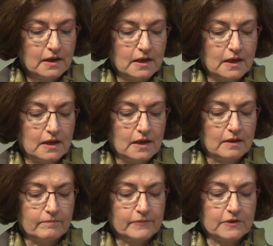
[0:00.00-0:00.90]

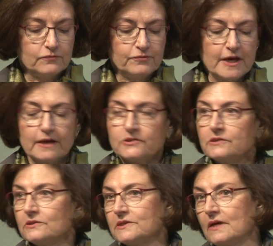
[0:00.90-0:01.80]
Um, in fact,
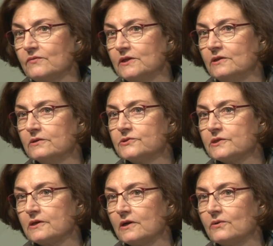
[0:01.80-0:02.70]
seven years
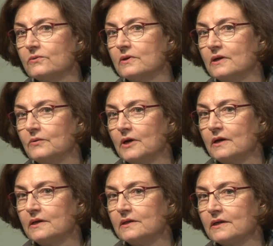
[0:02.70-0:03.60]
ago, uh,
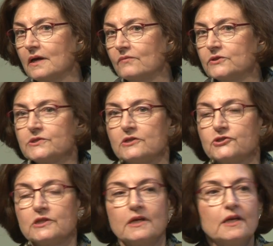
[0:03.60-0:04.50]
in a
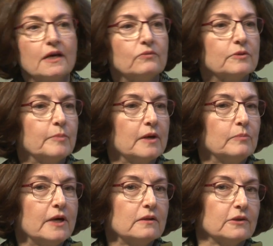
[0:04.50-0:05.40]
conversation I had with Bob
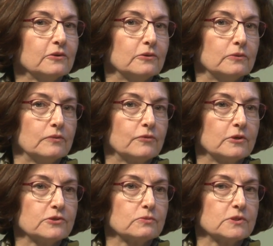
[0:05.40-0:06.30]
Butler, who, of
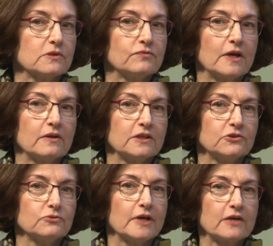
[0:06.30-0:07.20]
course, was the founding
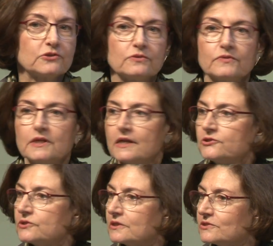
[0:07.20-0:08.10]
director of the
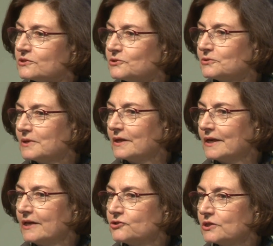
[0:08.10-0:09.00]
National Institute on
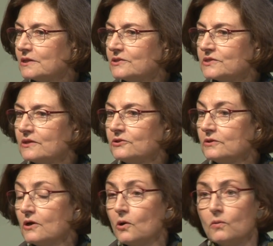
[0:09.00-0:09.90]
Aging, he said, You
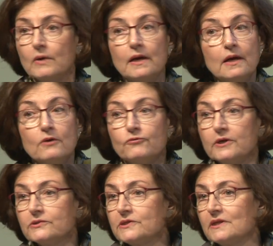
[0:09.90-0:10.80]
know,
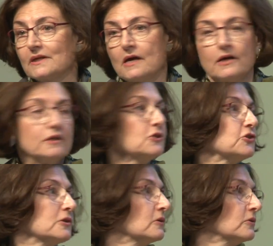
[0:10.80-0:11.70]
frailty and
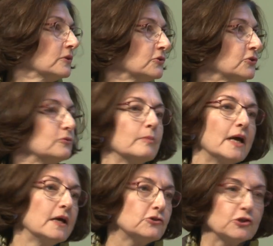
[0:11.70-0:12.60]
cognition are the two
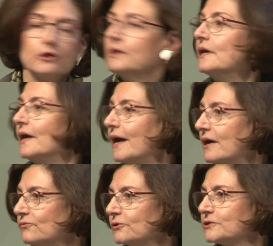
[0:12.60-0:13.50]
major
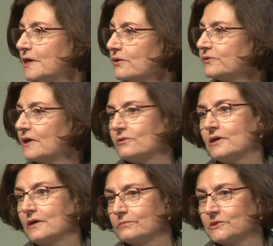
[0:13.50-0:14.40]
adverse health
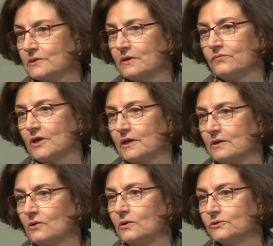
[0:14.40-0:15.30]
outcomes of getting
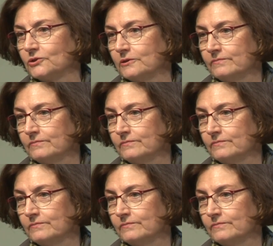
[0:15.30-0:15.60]
older.